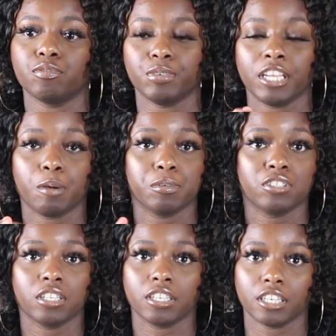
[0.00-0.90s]
We help
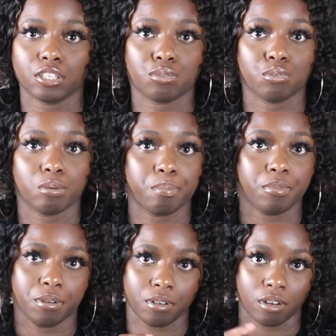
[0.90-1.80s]
each other get through the,
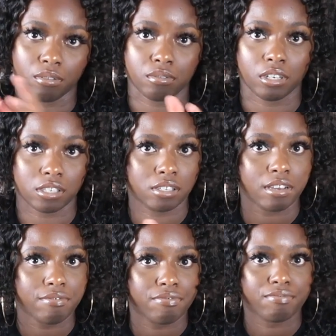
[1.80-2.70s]
you know, the
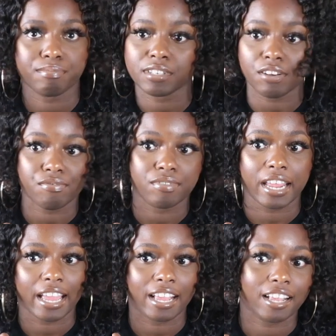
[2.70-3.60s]
tough
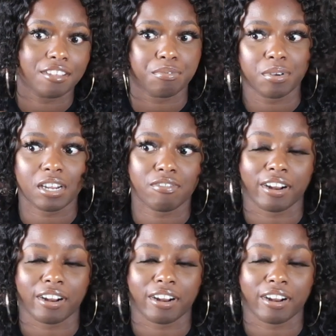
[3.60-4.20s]
days, whatever.